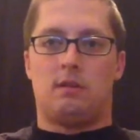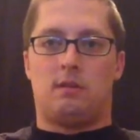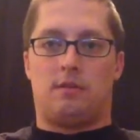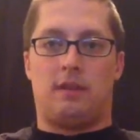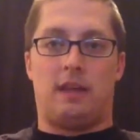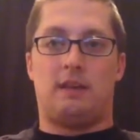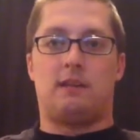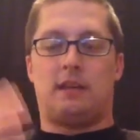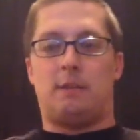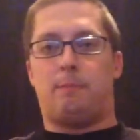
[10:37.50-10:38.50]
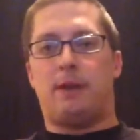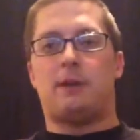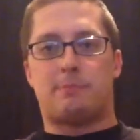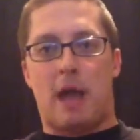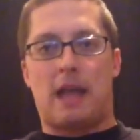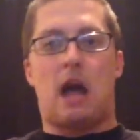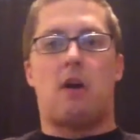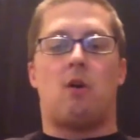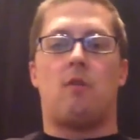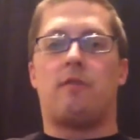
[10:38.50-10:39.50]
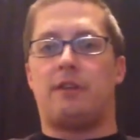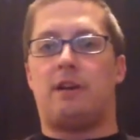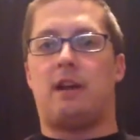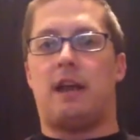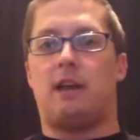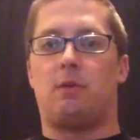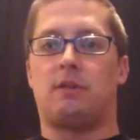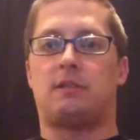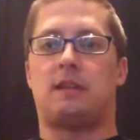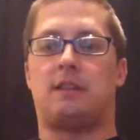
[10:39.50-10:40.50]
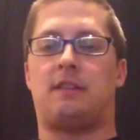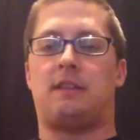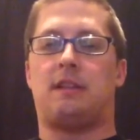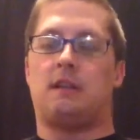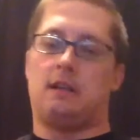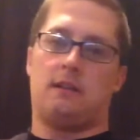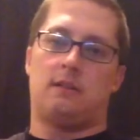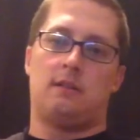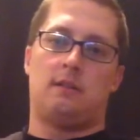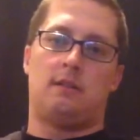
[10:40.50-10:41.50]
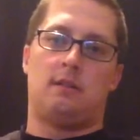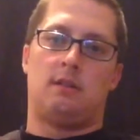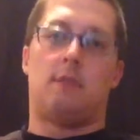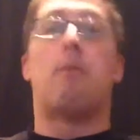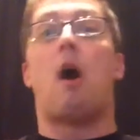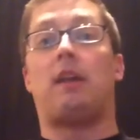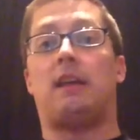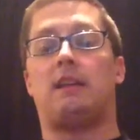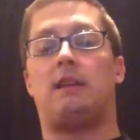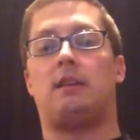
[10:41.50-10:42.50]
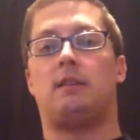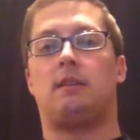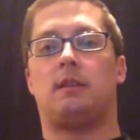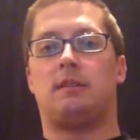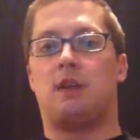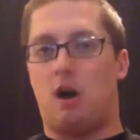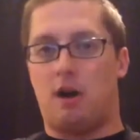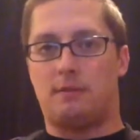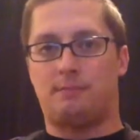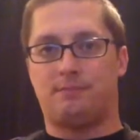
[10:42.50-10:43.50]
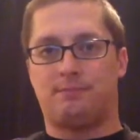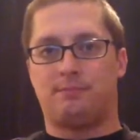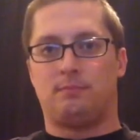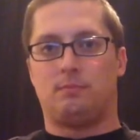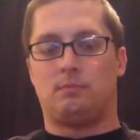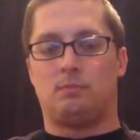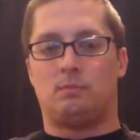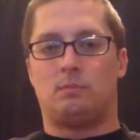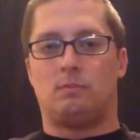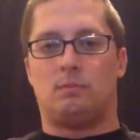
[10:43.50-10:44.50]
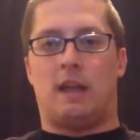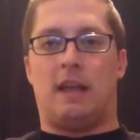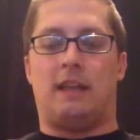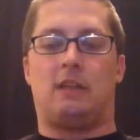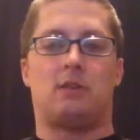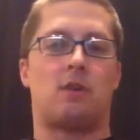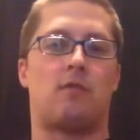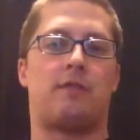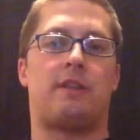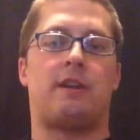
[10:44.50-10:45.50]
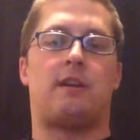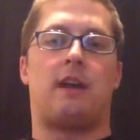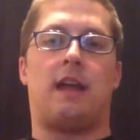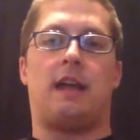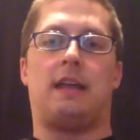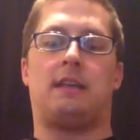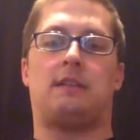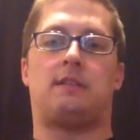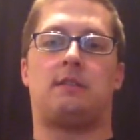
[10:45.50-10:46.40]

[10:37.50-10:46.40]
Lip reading: Then he peers back out over there and notices that the body is gone. And looks over there, and